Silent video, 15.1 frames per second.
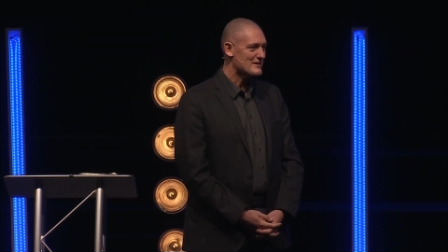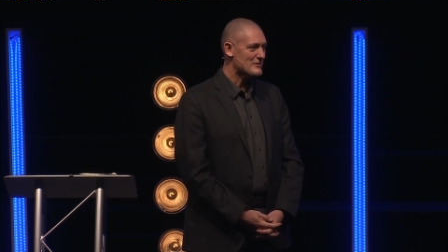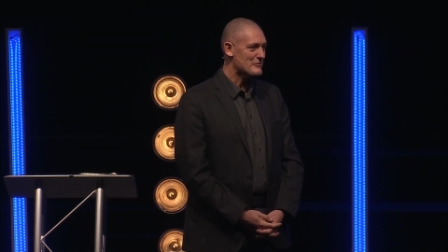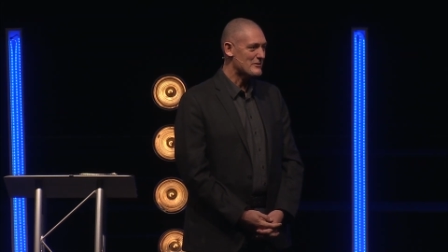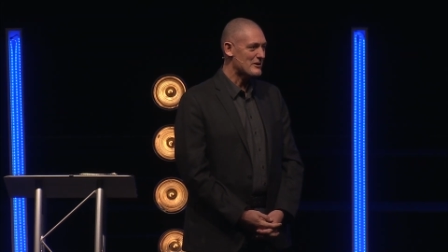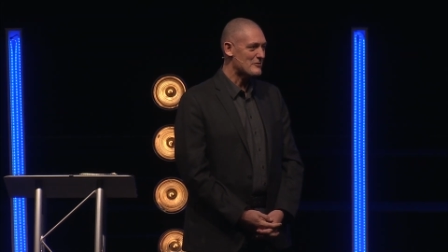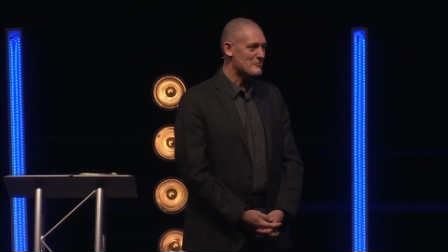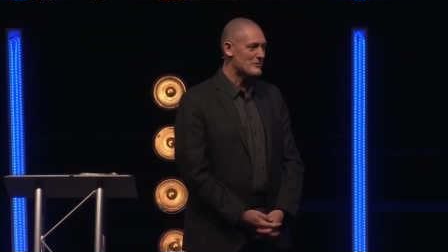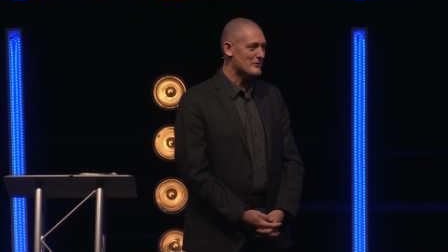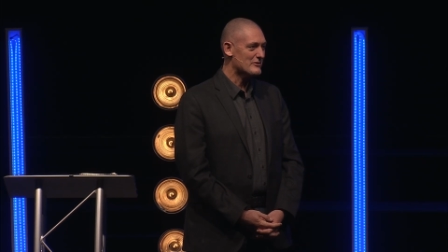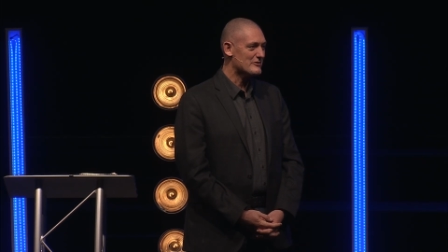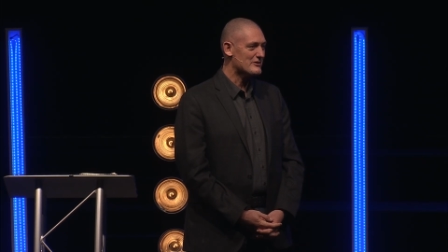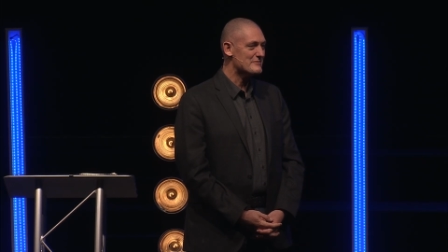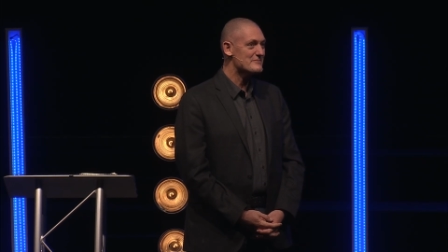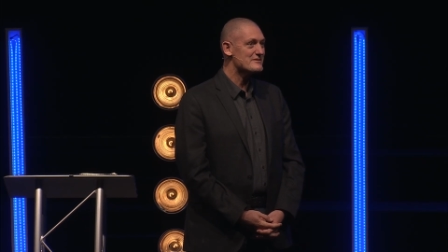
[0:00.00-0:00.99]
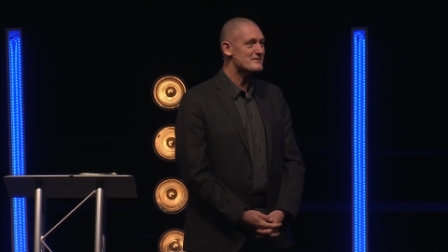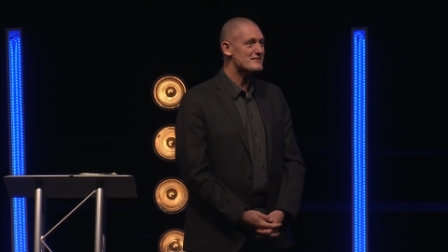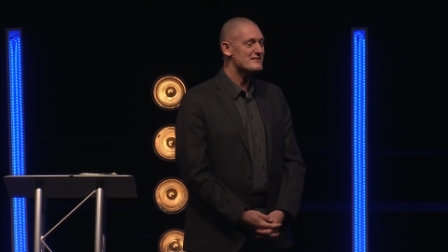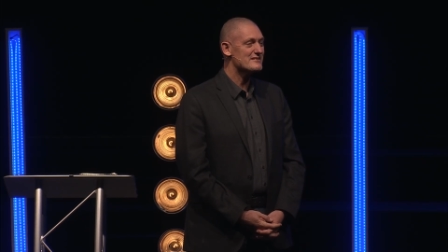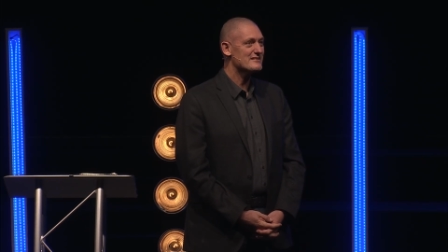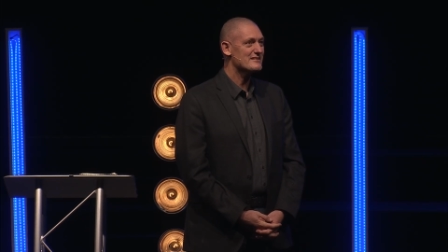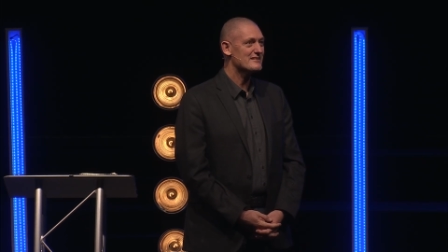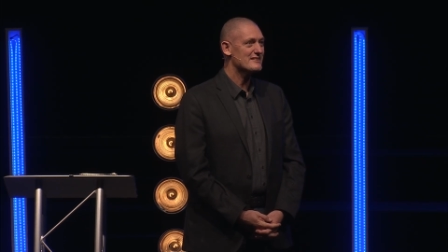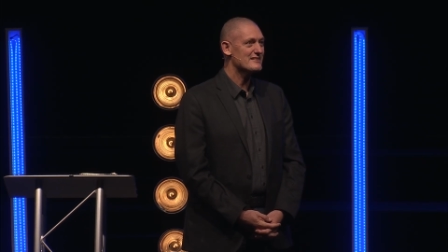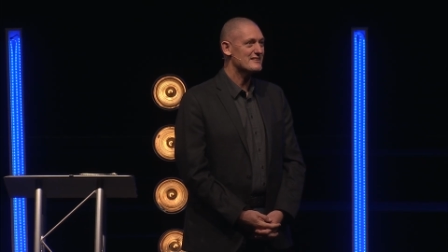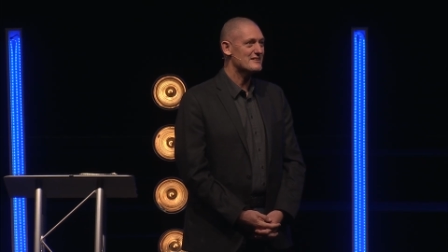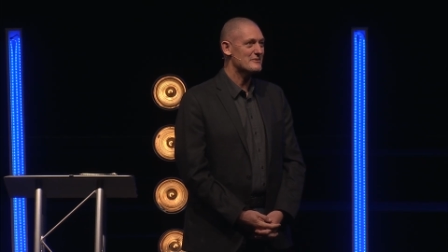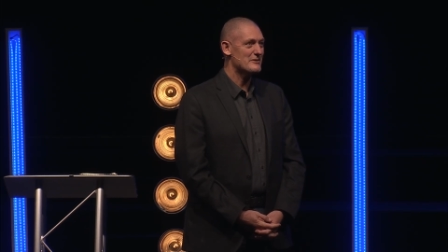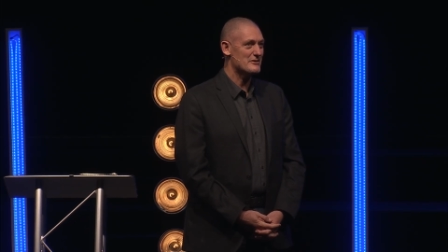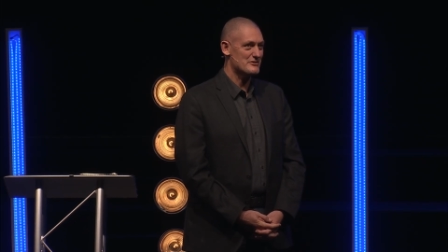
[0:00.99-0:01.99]
We are pilgrims,
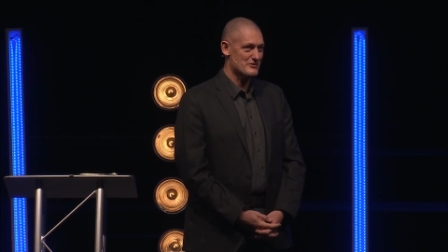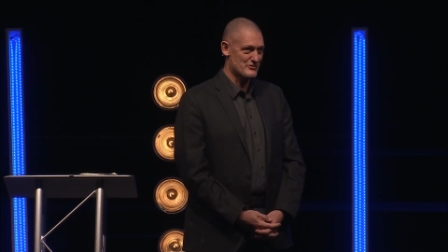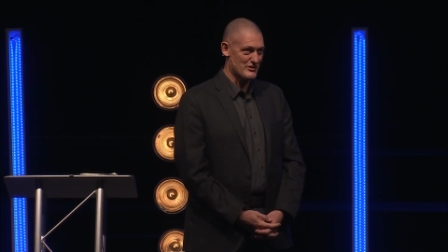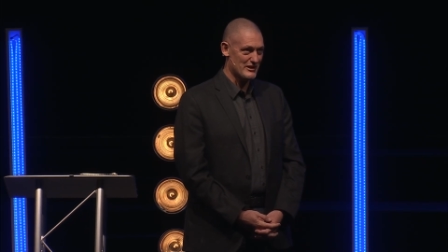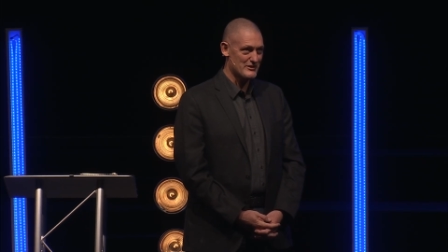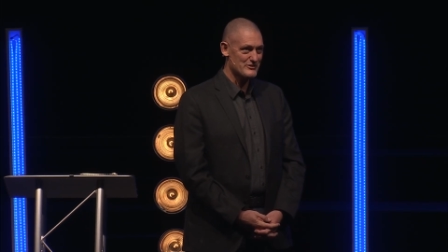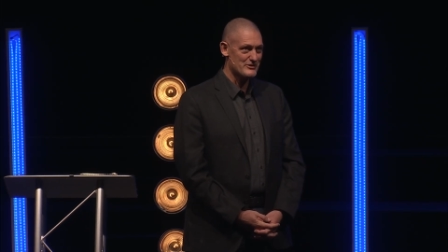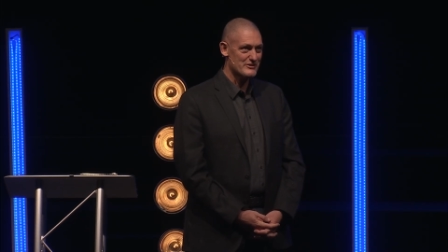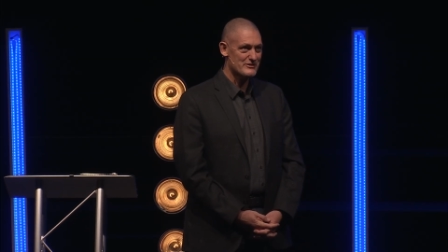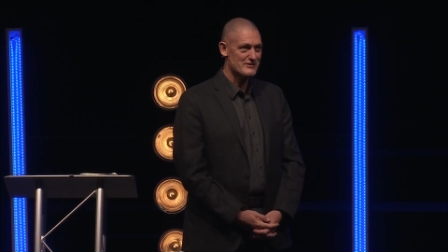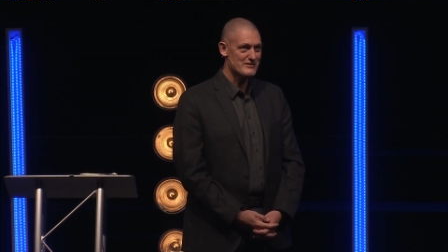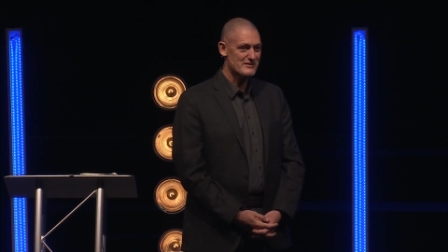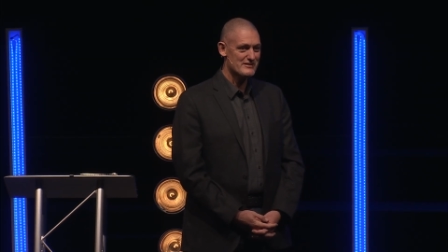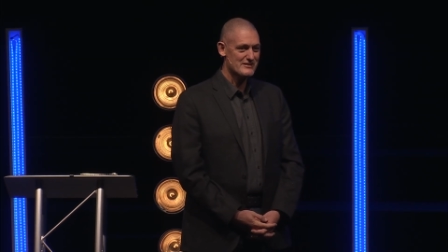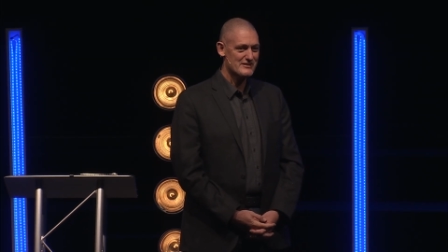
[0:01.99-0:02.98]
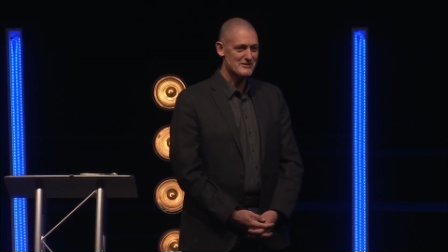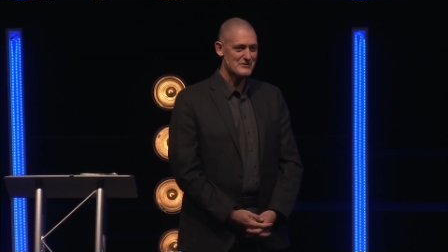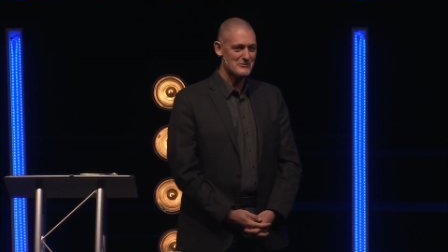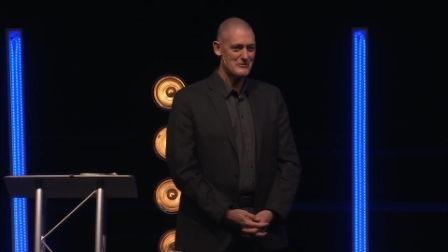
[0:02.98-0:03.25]
we are strangers,